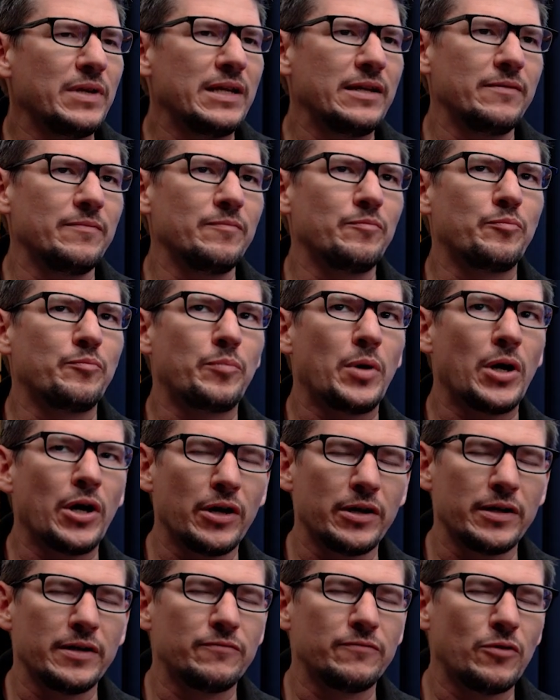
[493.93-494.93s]
And
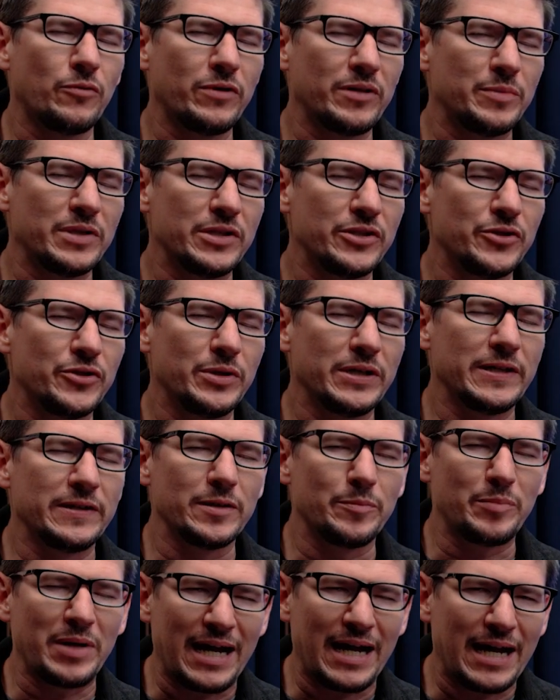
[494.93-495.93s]
part of what we've been doing in
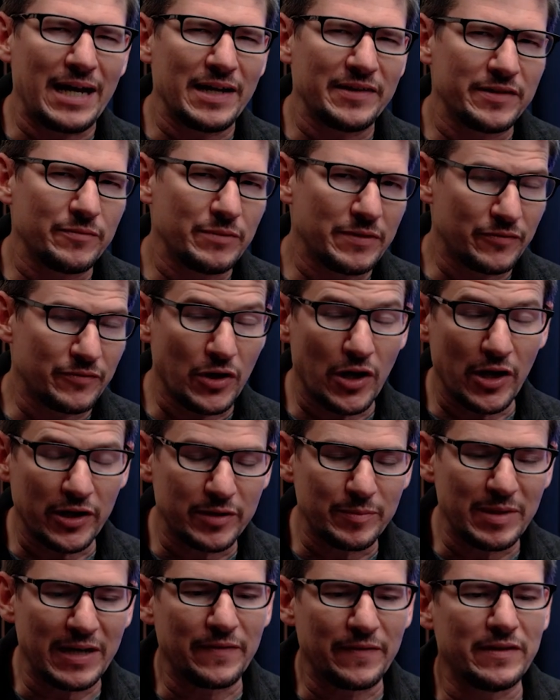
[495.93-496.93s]
the past, and we've talked
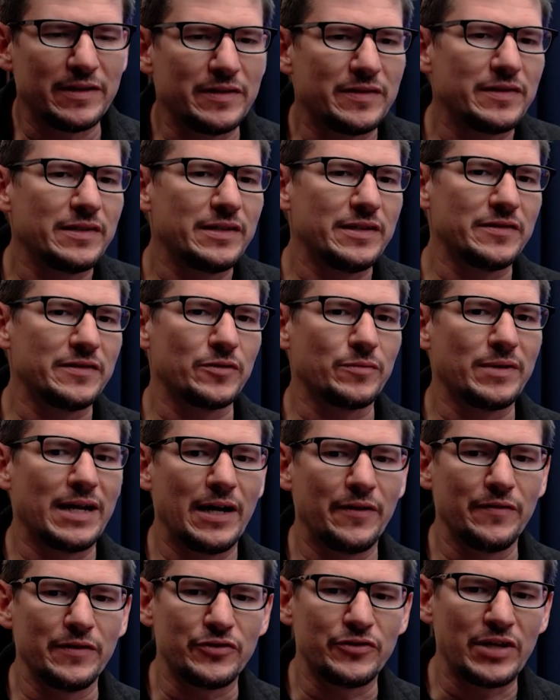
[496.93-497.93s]
about this, is
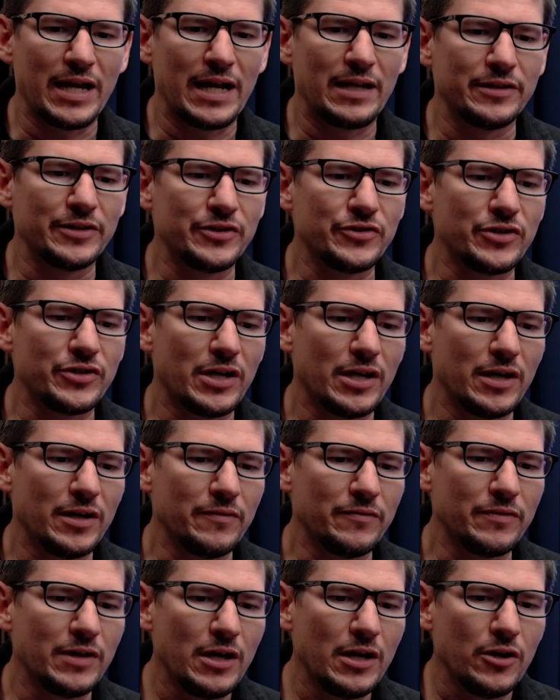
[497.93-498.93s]
around the challenge
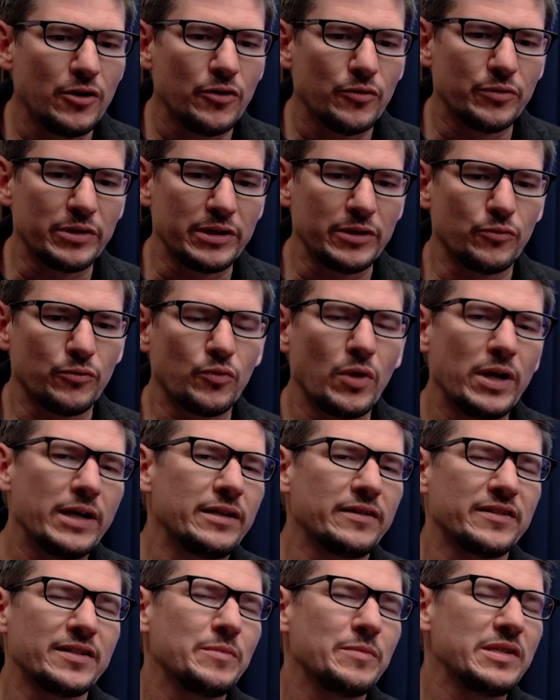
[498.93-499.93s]
of really
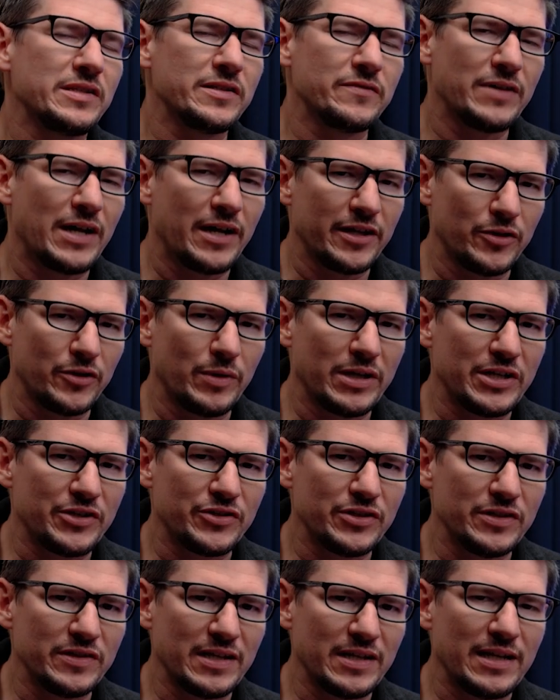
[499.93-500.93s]
running some of these
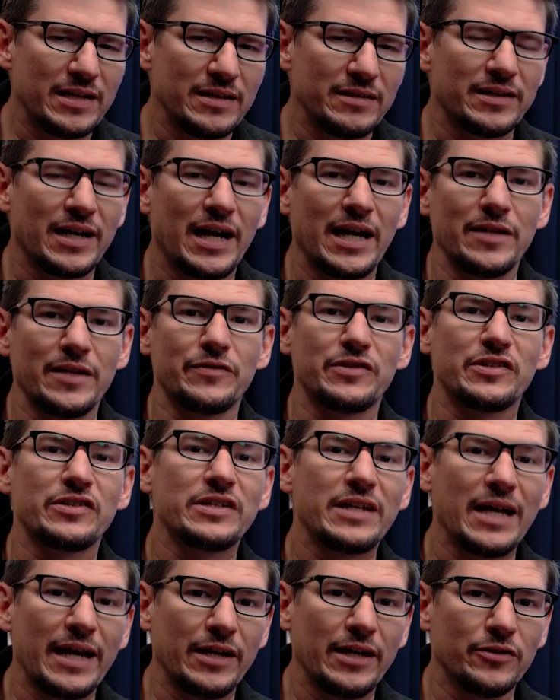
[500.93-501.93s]
evaluations at any kind of
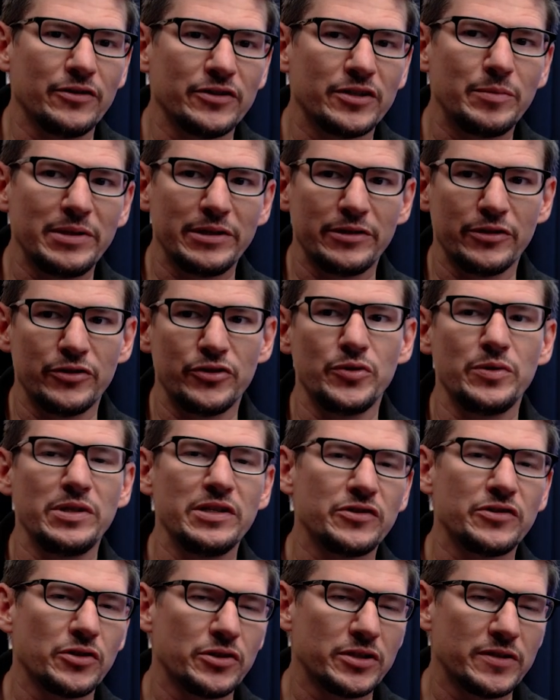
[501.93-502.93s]
scale to be able to do
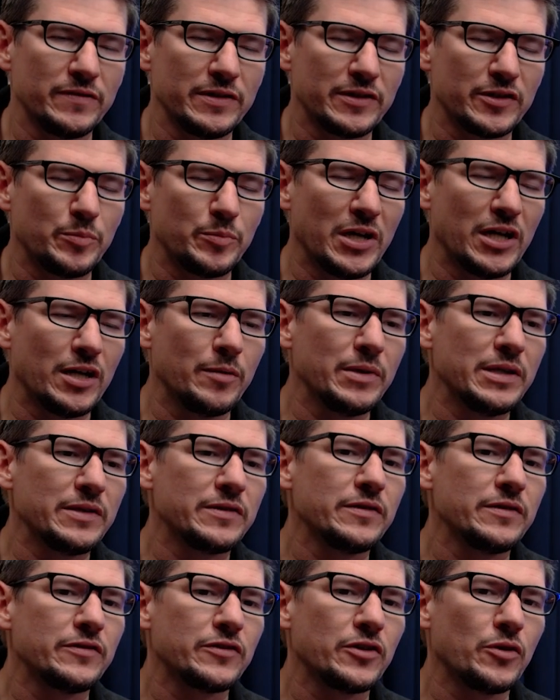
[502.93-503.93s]
these sorts of experiments.
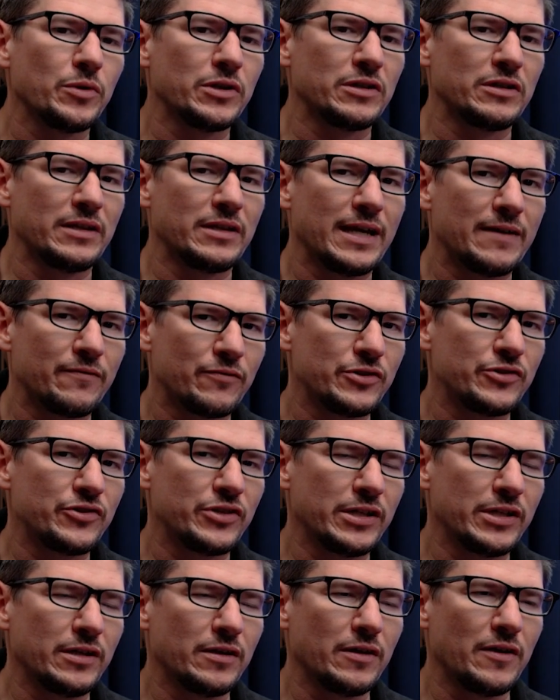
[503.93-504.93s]
And so we're
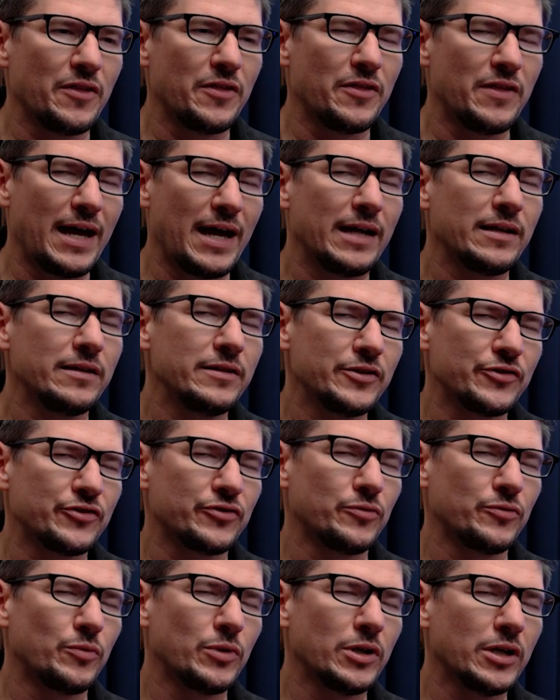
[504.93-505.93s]
leveraging that
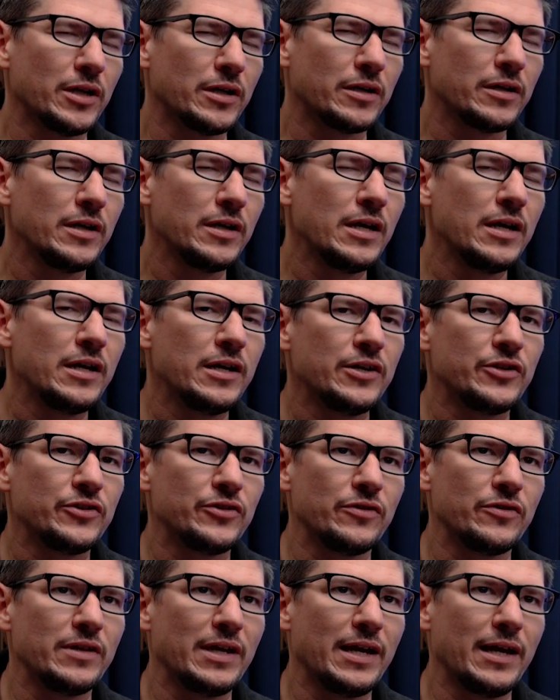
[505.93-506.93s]
initial work
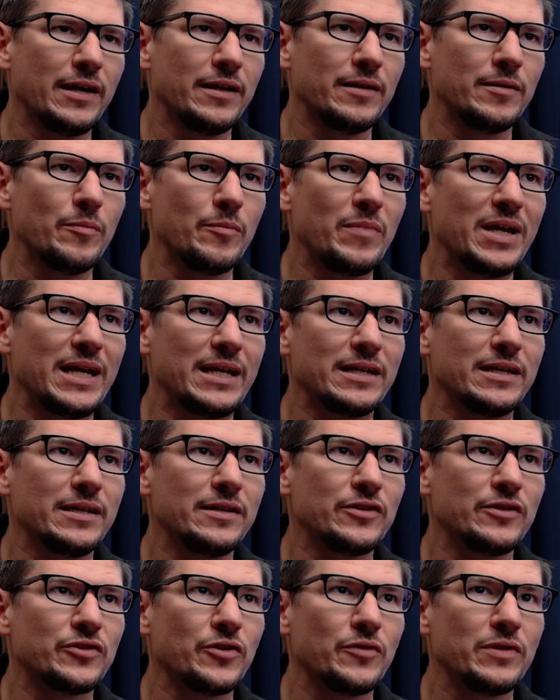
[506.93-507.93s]
to then make
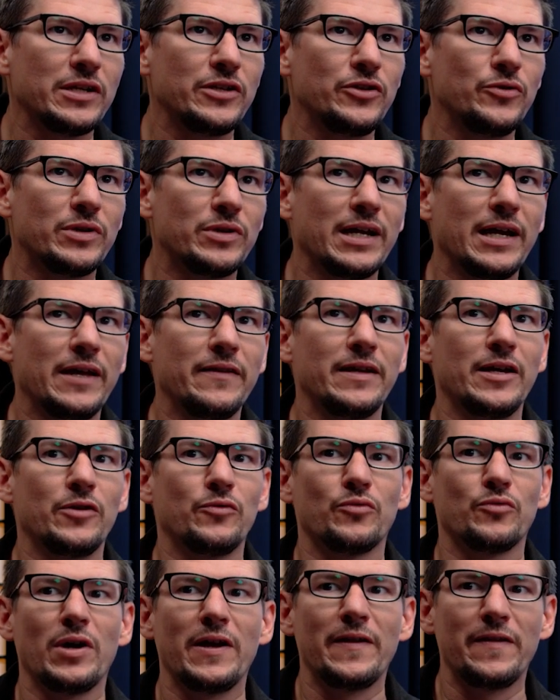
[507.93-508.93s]
it so that you can then
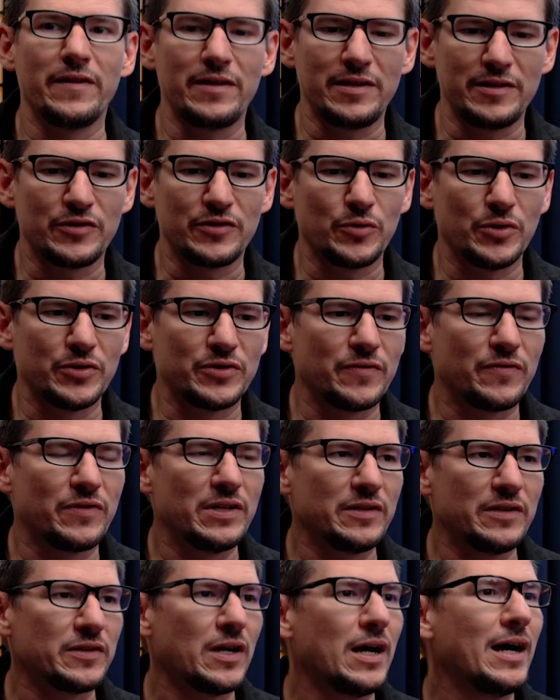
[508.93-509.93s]
run these sorts of
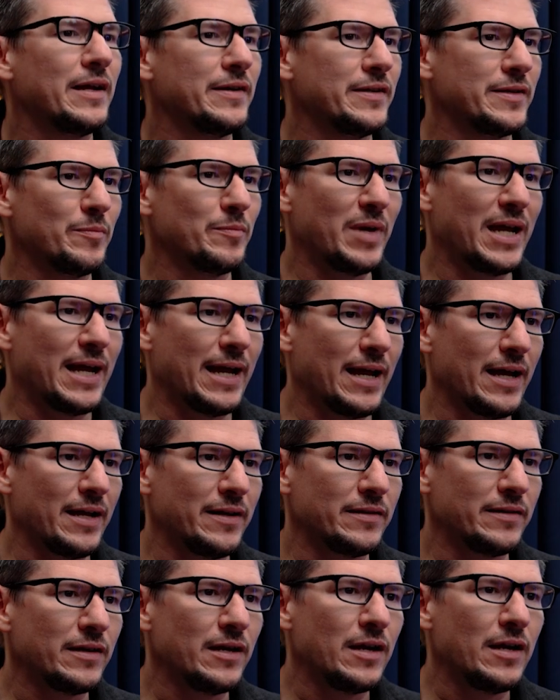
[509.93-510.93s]
things on
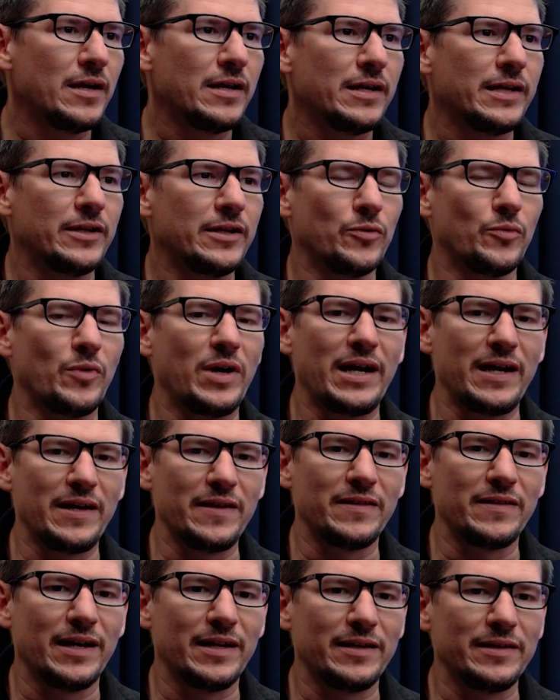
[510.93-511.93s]
demand in a way
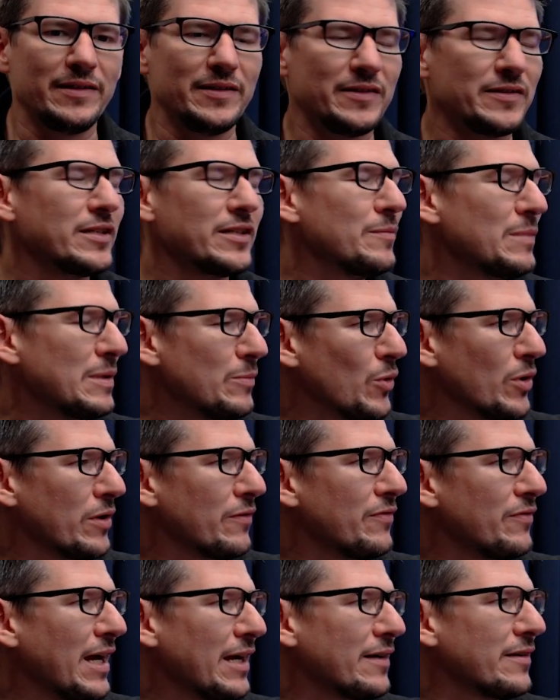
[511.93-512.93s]
that is going to be more
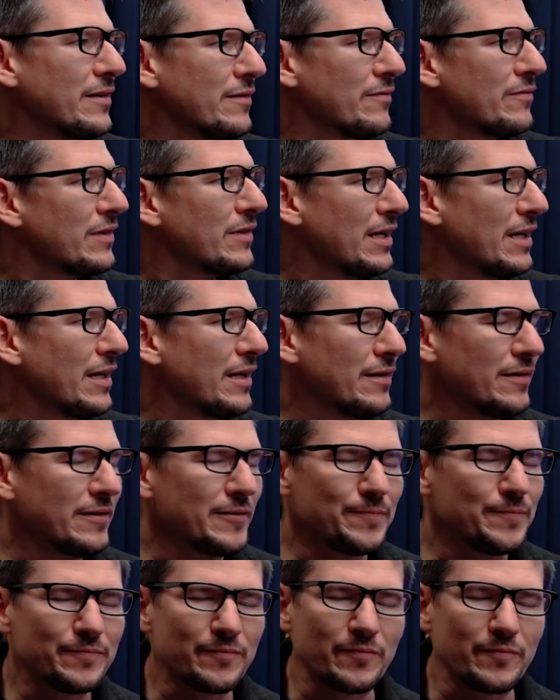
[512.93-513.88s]
effective and